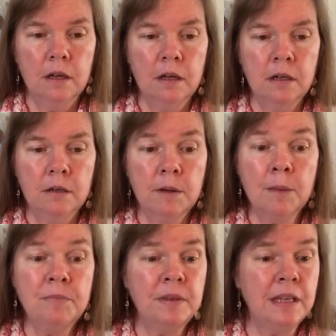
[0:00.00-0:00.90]

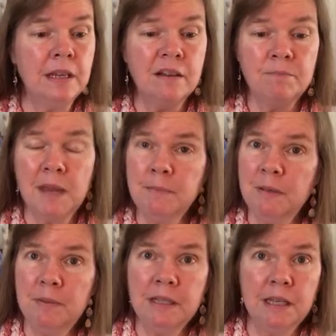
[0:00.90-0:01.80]
I'm thinking of
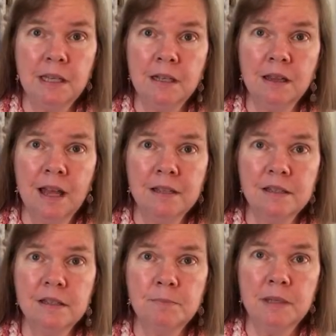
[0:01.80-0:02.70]
maybe beginning
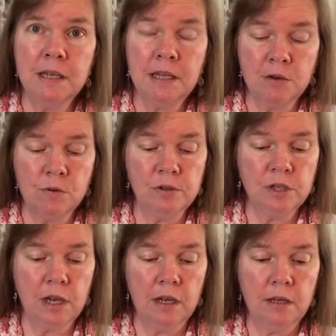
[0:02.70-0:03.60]
classes, beginning
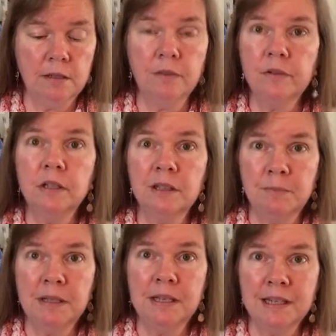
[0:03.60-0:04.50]
crochet, definitely
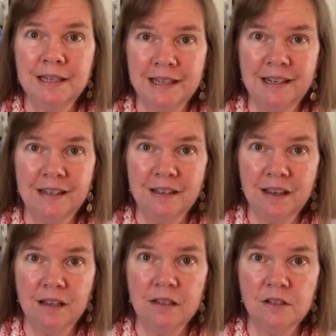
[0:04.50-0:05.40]
beginning knitting
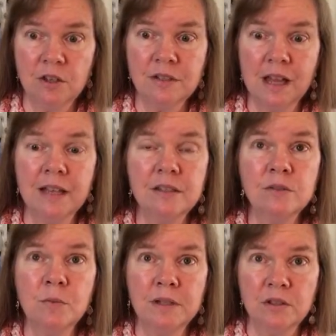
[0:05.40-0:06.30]
again, because those
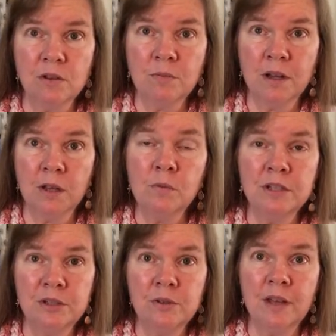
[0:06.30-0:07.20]
classes went so well. I want
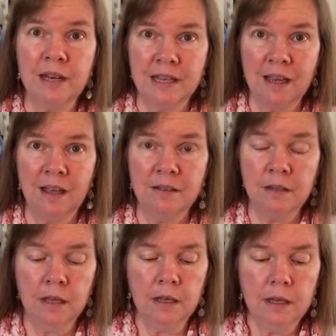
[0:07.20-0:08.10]
to do that again.
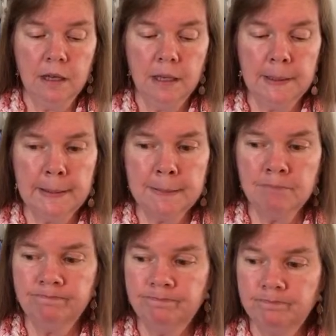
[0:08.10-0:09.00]

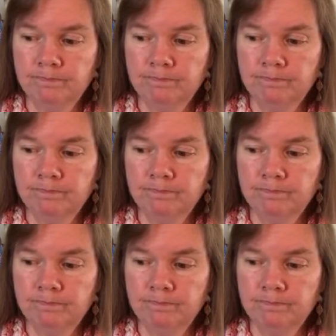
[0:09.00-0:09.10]
And